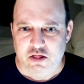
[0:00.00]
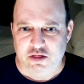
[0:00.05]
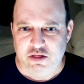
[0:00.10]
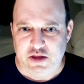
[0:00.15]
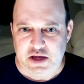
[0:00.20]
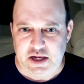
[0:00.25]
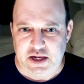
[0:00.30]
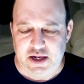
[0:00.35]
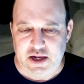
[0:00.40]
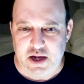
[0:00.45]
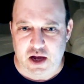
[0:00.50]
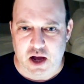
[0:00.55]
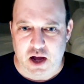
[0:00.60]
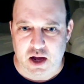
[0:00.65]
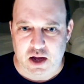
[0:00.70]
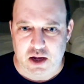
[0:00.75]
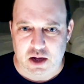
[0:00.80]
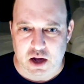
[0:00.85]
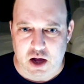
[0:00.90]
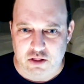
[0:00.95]
the
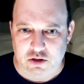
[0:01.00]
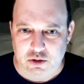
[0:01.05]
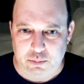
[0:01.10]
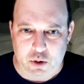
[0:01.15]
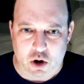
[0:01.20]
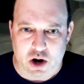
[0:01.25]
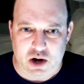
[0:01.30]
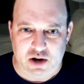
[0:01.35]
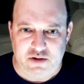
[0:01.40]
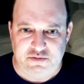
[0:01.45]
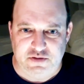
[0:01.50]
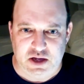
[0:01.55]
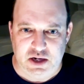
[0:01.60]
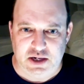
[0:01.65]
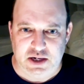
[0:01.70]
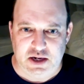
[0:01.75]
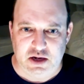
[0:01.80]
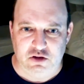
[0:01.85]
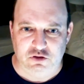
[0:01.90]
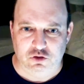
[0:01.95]
uh, other part of it
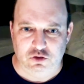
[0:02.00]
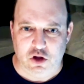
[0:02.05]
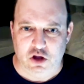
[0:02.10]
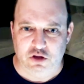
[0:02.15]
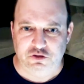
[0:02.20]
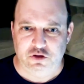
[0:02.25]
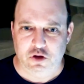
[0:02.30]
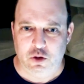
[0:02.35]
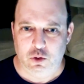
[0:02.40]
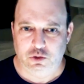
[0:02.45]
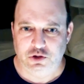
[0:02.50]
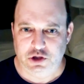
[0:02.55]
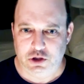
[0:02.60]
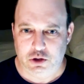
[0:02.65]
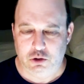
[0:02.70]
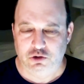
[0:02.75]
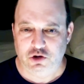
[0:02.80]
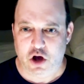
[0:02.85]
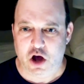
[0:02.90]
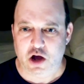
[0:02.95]
is also, you
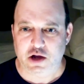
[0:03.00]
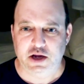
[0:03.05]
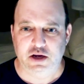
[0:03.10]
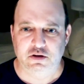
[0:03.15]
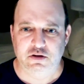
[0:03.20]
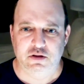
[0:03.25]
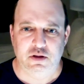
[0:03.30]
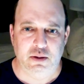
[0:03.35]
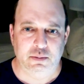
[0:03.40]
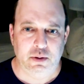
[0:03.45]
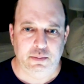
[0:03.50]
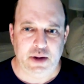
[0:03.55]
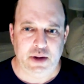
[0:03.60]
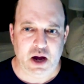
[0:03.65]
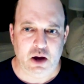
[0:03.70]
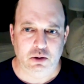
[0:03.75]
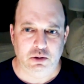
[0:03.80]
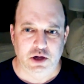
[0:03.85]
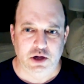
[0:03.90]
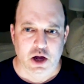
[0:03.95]
know, talking to them
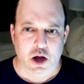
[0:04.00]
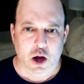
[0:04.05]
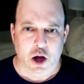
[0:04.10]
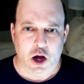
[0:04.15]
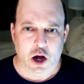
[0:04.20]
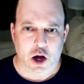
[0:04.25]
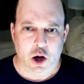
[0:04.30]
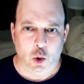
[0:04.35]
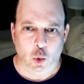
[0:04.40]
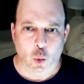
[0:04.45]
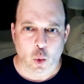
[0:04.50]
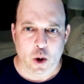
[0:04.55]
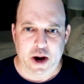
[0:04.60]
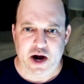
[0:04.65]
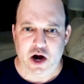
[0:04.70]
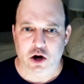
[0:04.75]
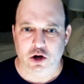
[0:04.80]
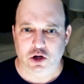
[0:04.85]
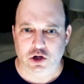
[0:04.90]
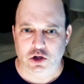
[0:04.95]
about Uh,
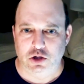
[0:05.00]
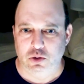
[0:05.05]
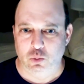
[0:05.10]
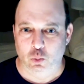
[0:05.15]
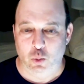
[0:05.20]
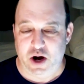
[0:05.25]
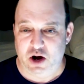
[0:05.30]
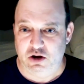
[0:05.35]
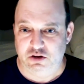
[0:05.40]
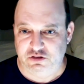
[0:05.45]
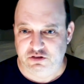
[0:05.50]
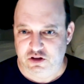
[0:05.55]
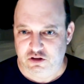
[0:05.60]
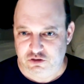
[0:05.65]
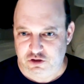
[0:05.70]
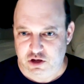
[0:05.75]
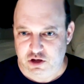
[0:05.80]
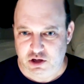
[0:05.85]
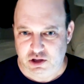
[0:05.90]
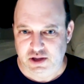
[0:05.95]
where where is this
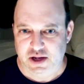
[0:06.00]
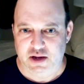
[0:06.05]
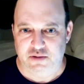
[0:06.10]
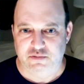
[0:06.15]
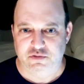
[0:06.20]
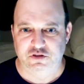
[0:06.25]
going to live?